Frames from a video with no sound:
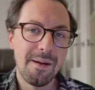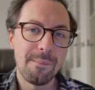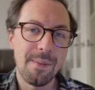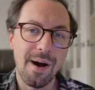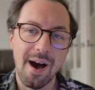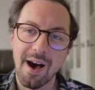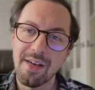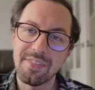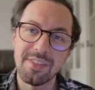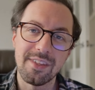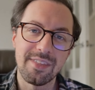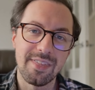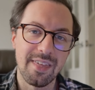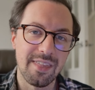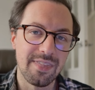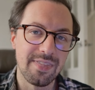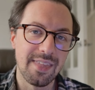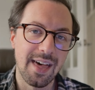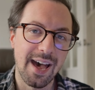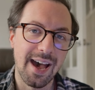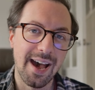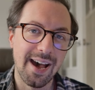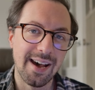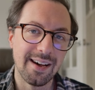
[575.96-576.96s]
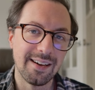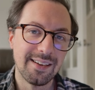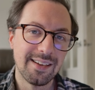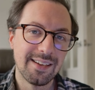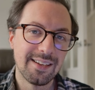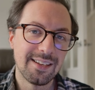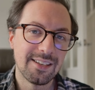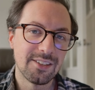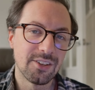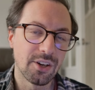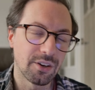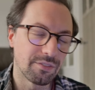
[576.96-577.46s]
But other than that,
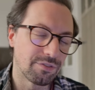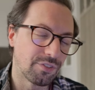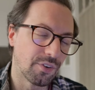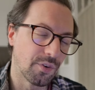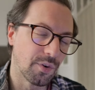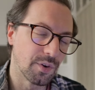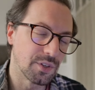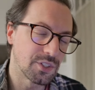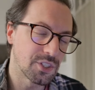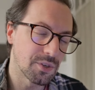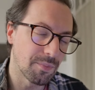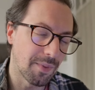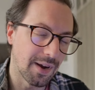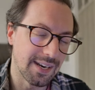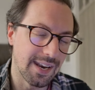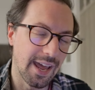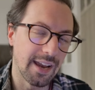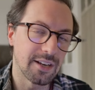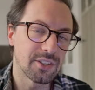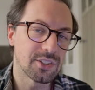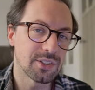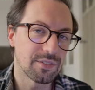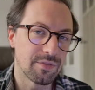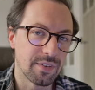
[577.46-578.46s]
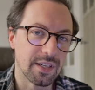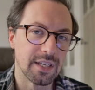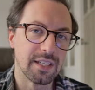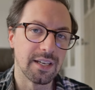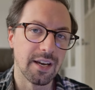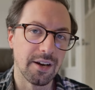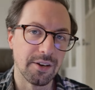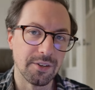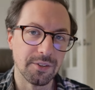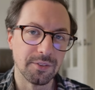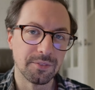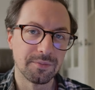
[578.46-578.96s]
look forward to my next
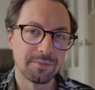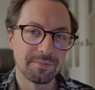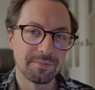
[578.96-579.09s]
video.